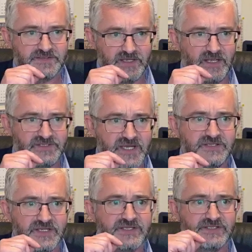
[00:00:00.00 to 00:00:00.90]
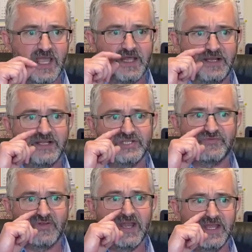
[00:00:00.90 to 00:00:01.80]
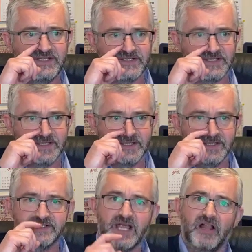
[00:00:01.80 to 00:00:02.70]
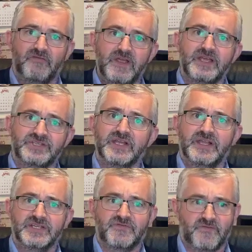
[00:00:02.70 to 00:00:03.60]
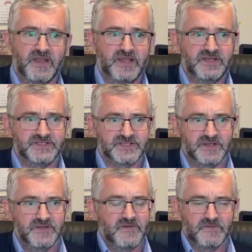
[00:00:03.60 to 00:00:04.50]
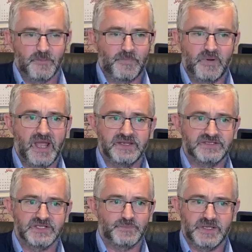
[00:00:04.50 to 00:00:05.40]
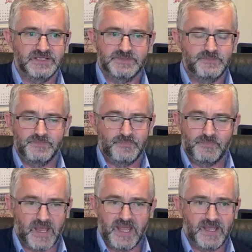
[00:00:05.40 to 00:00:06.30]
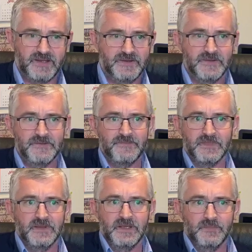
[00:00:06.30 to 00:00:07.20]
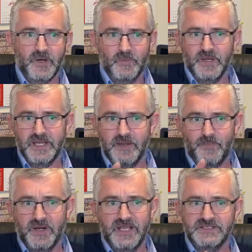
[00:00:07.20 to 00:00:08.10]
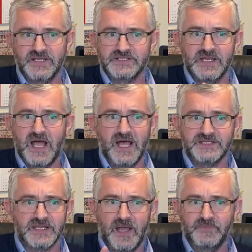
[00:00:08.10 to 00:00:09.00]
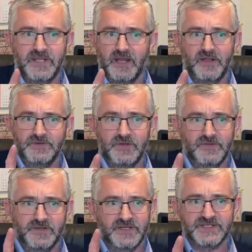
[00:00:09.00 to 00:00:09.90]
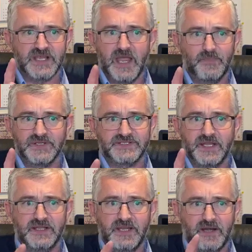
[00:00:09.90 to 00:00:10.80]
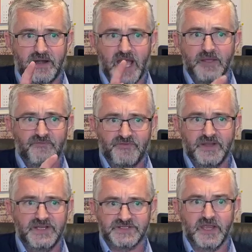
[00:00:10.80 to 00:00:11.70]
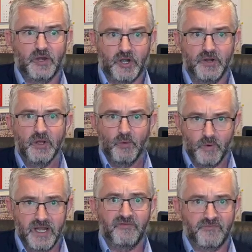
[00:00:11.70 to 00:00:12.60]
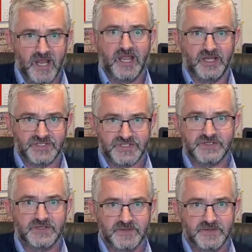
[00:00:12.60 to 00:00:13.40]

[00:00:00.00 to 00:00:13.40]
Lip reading: Yeah, Jesus said it is finished. Salvation is finished. The price has been paid. But when he breathes his last, I'm telling you, the disciples didn't hear, I'm finished. They heard, we're finished.